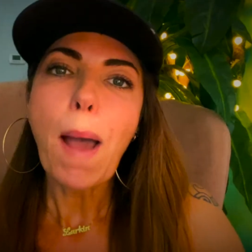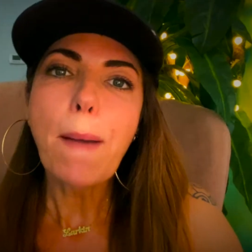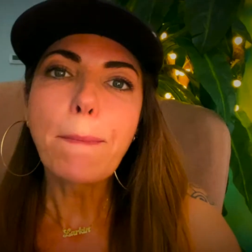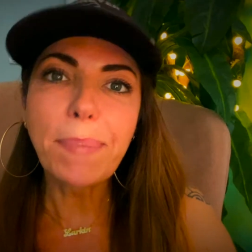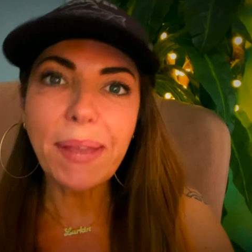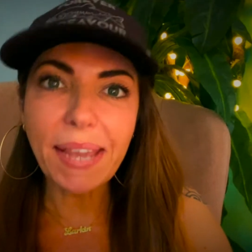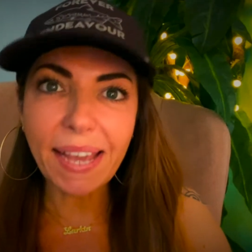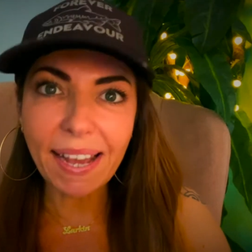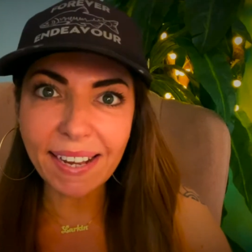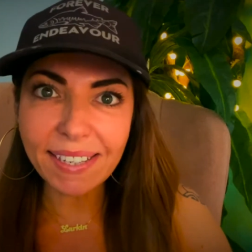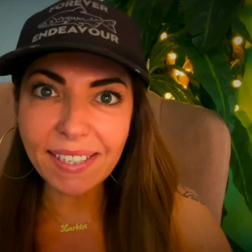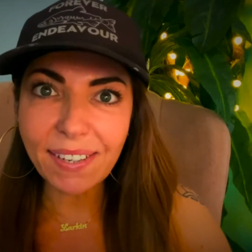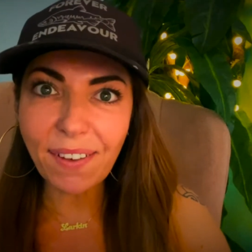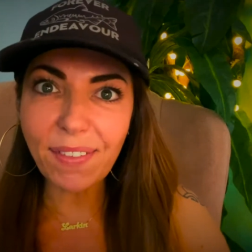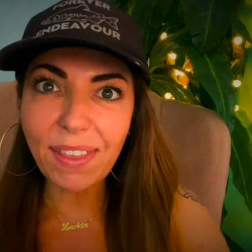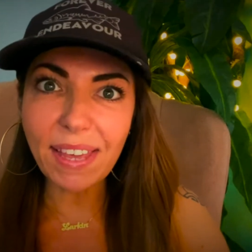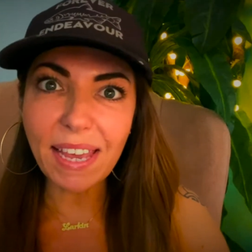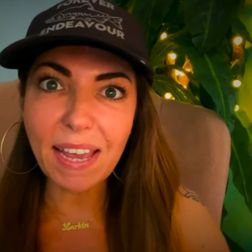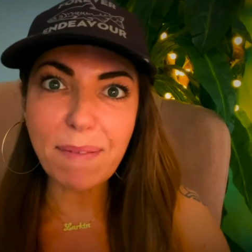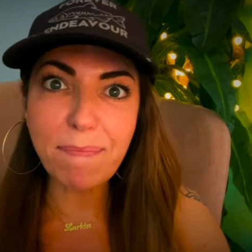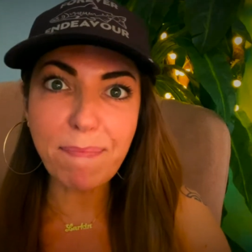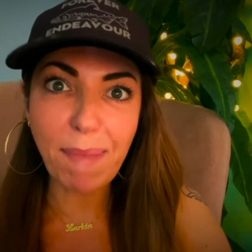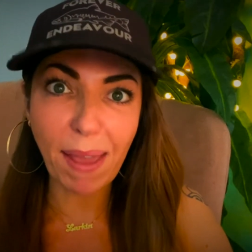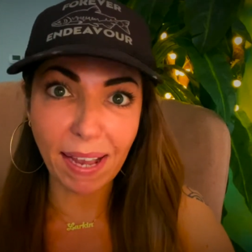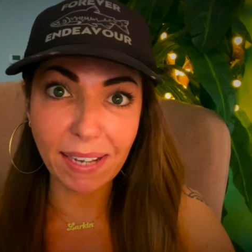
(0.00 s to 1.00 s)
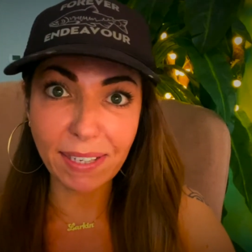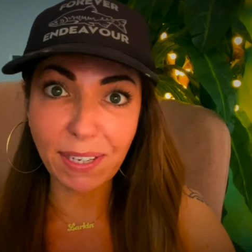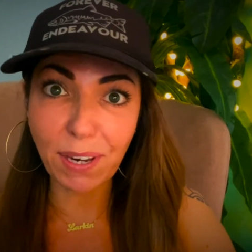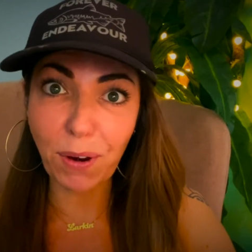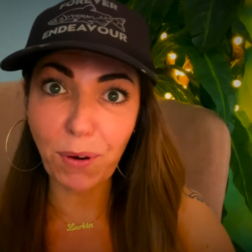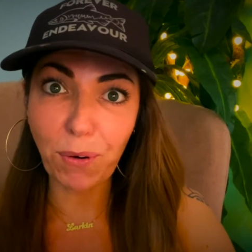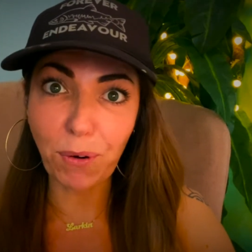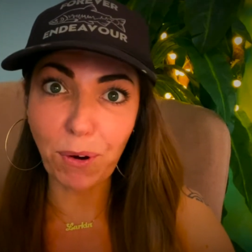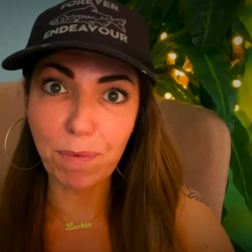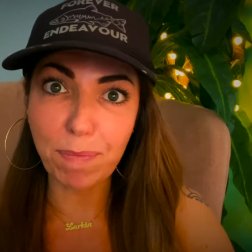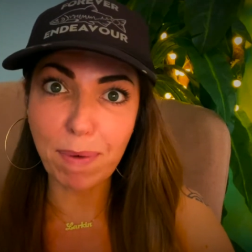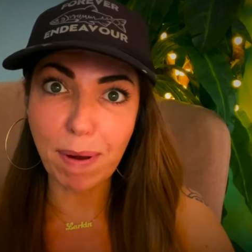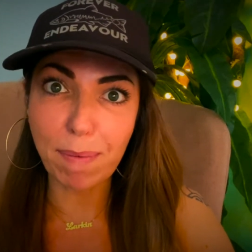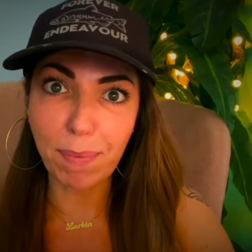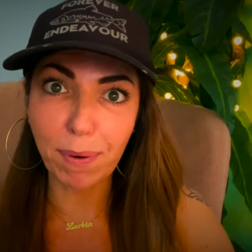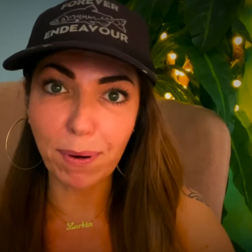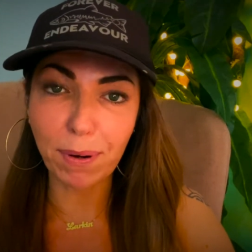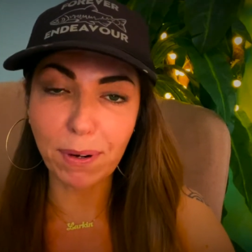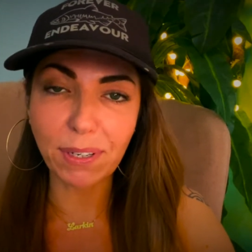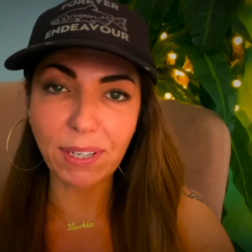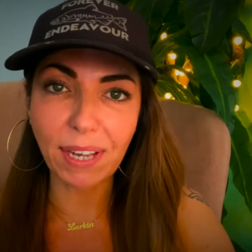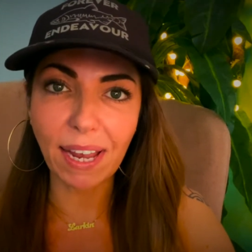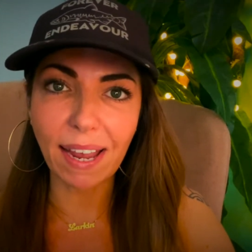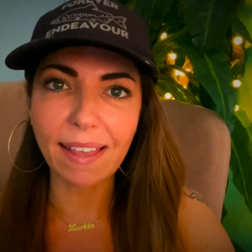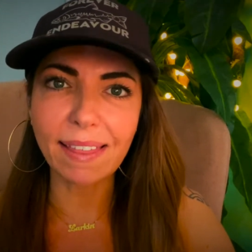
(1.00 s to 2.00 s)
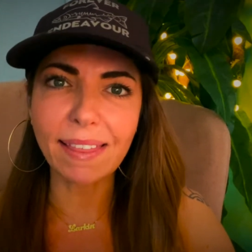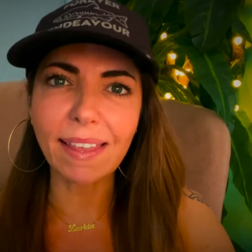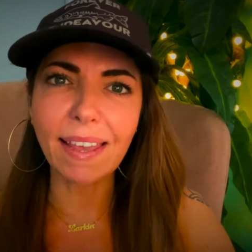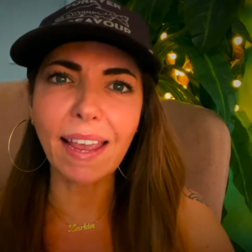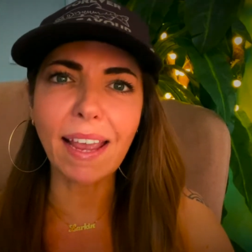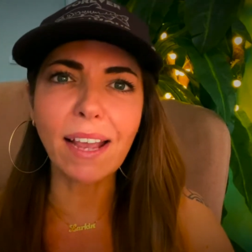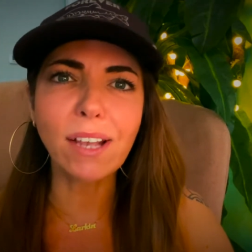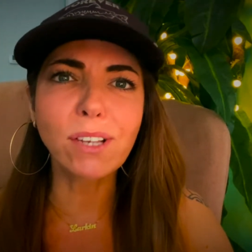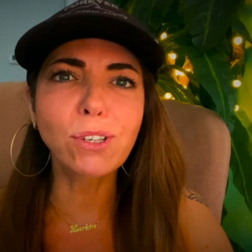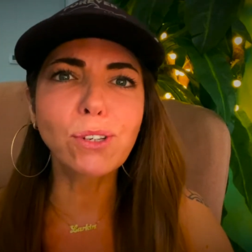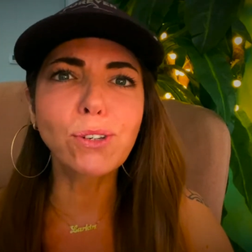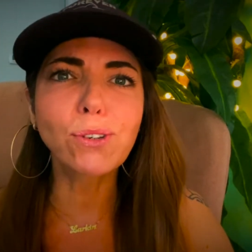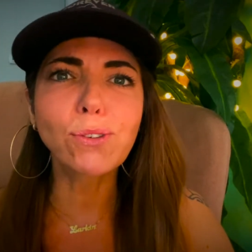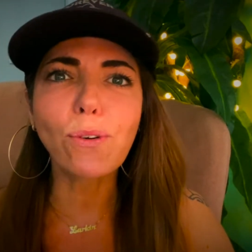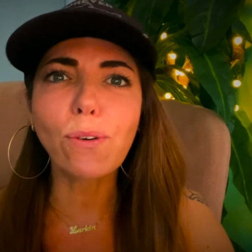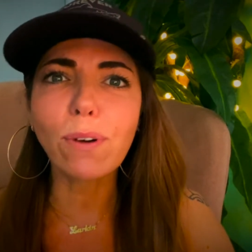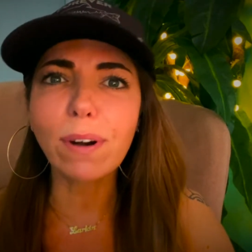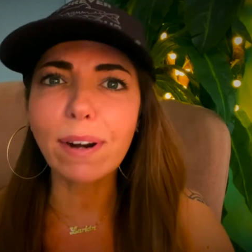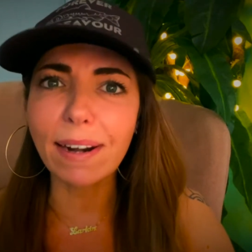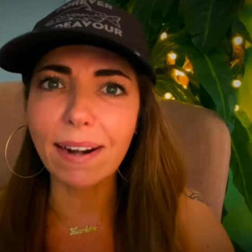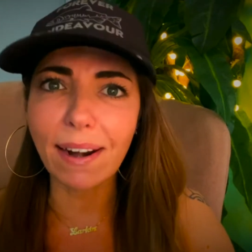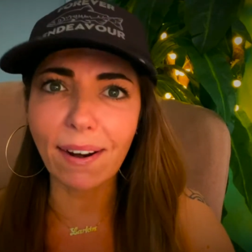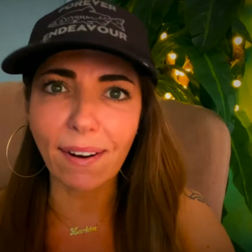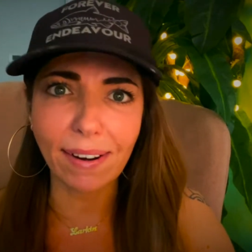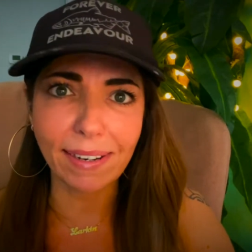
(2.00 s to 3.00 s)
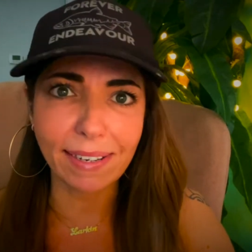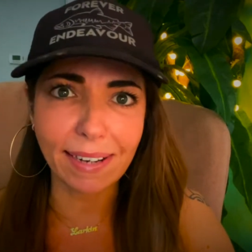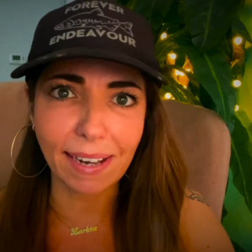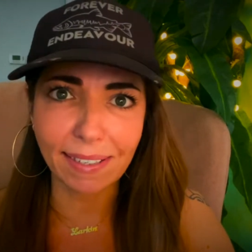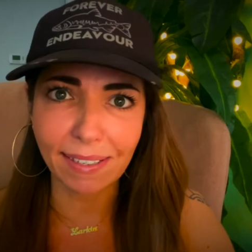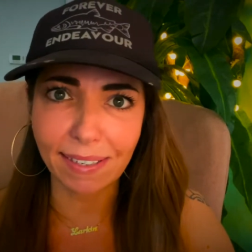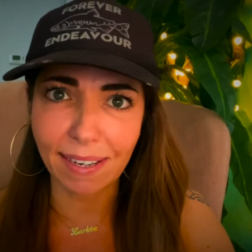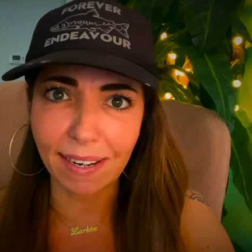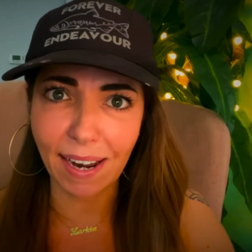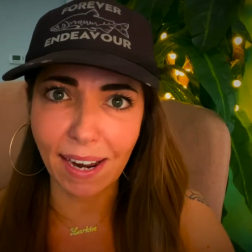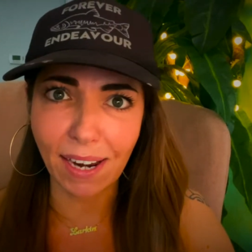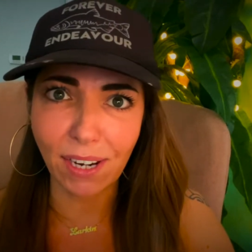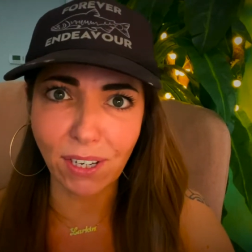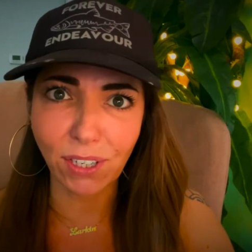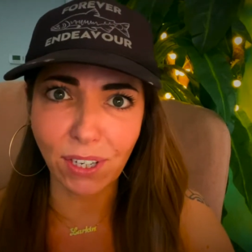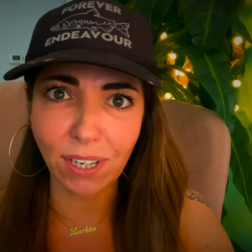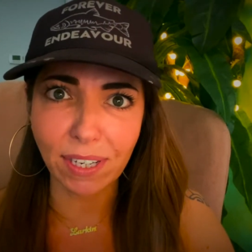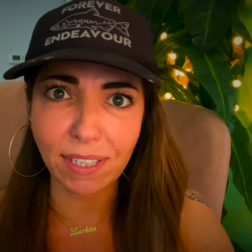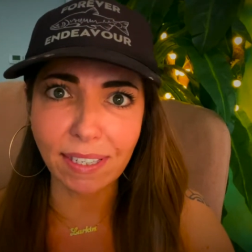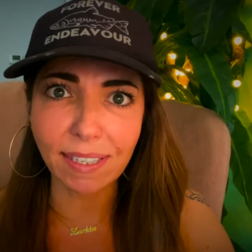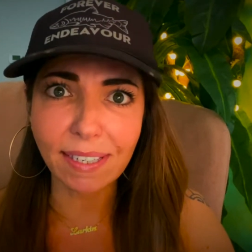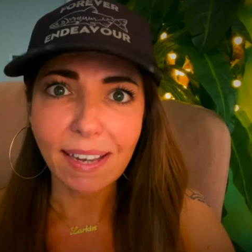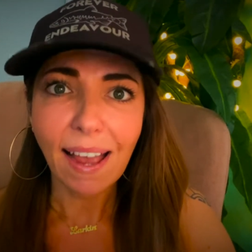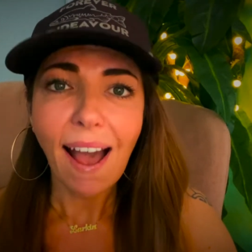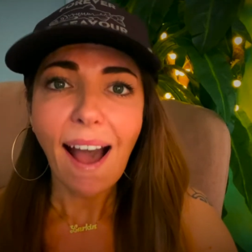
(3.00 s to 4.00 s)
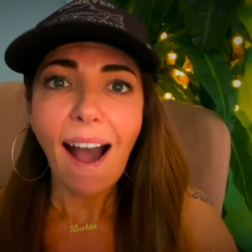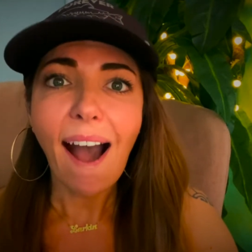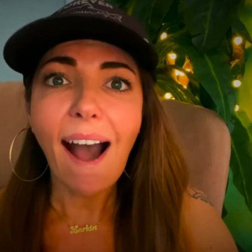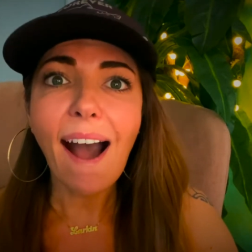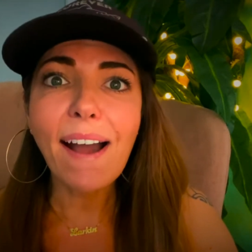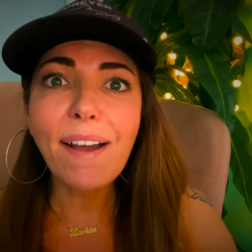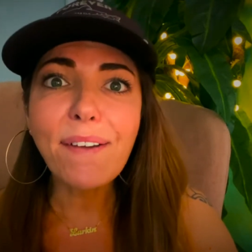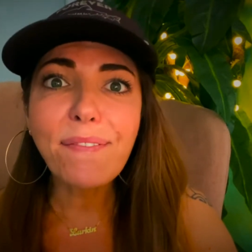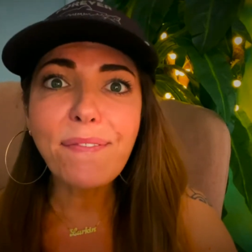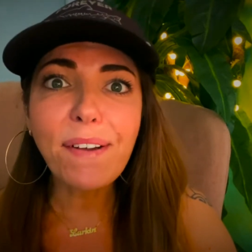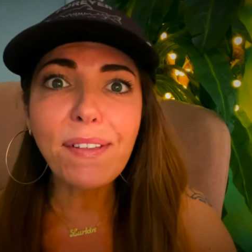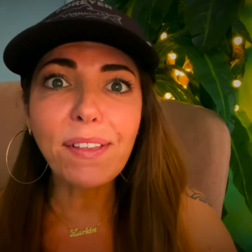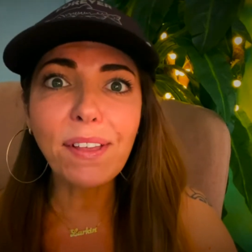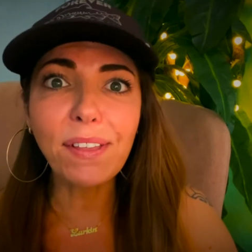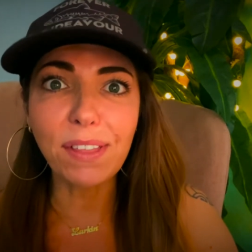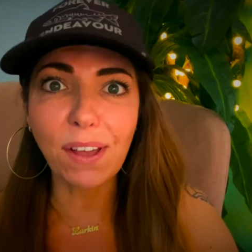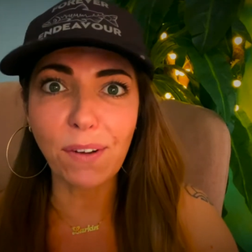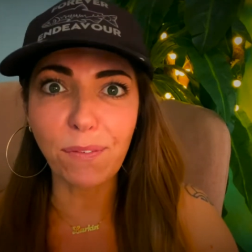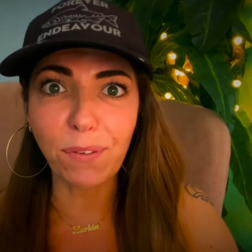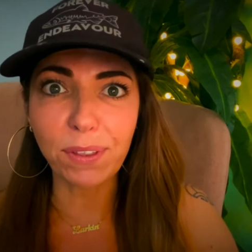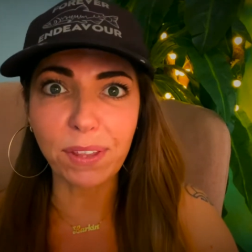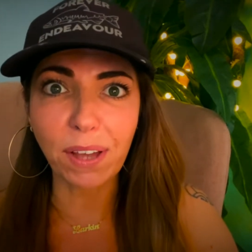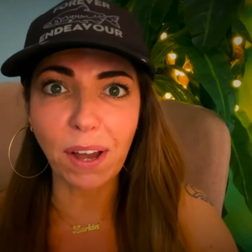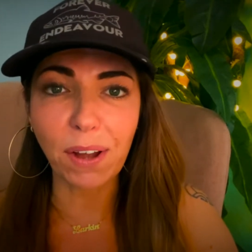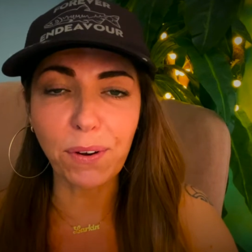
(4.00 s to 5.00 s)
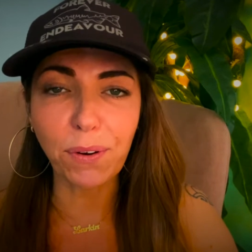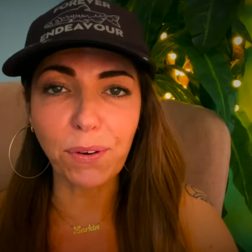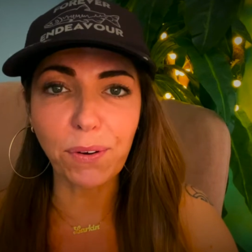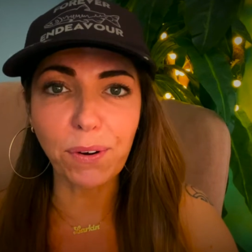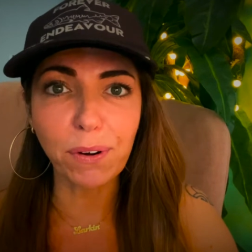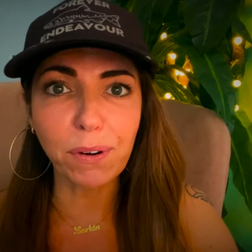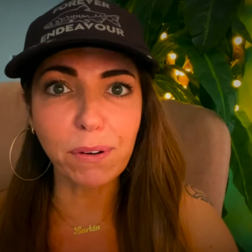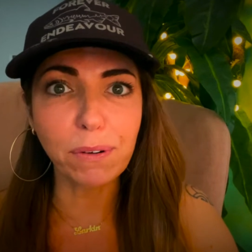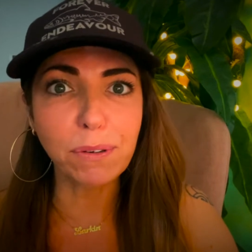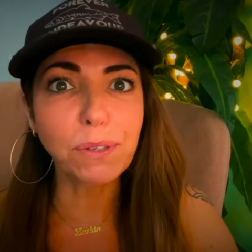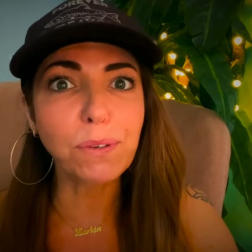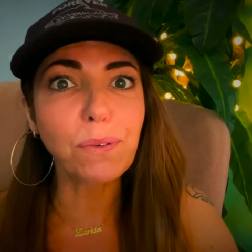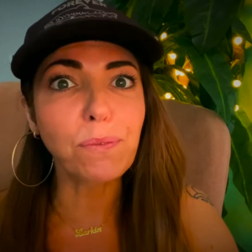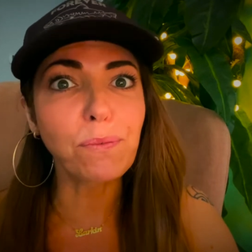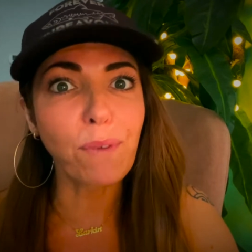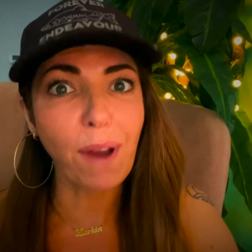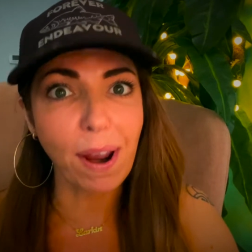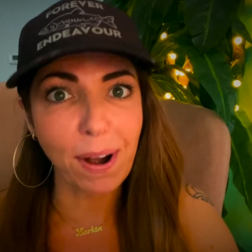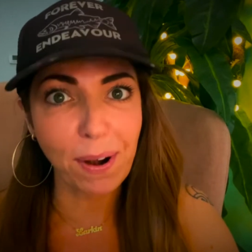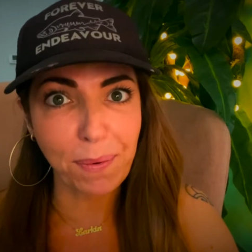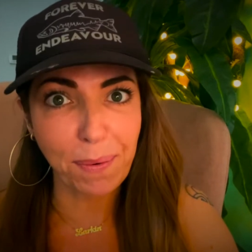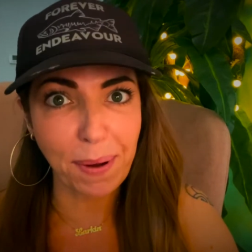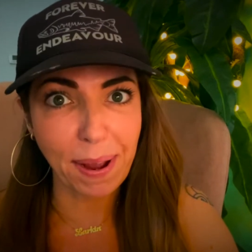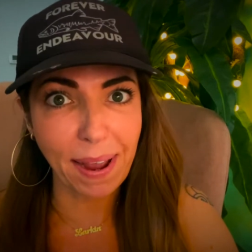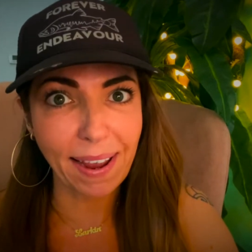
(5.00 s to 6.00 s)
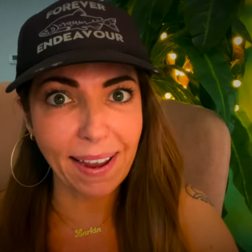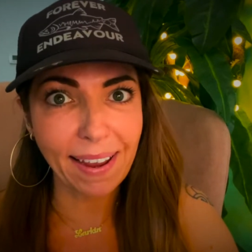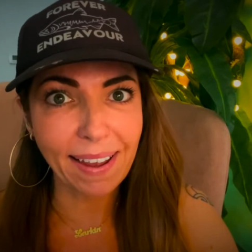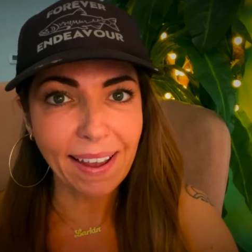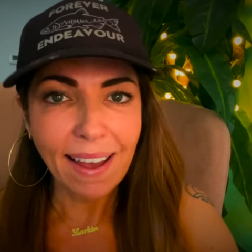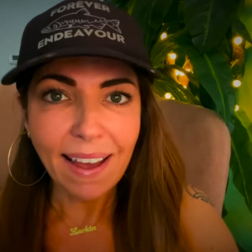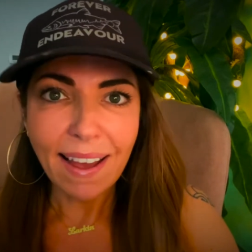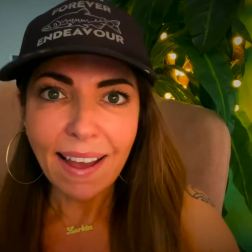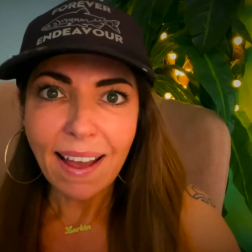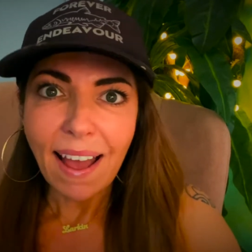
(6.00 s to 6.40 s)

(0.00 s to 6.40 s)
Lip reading: Because of the amazing crew members and the extraordinary destinations, I fell in love with Uncruise right away.